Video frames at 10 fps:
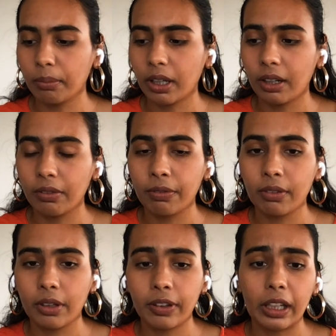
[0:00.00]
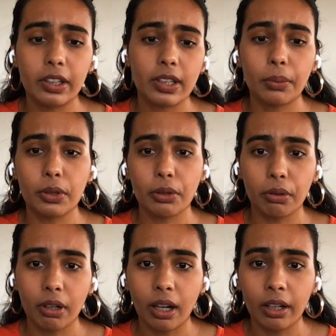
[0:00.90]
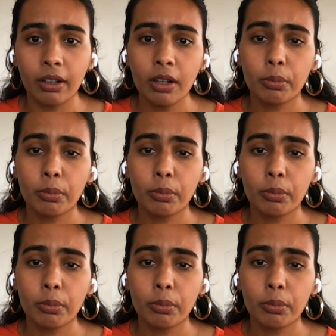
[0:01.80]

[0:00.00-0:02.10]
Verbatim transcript: kind of the violence that was going on,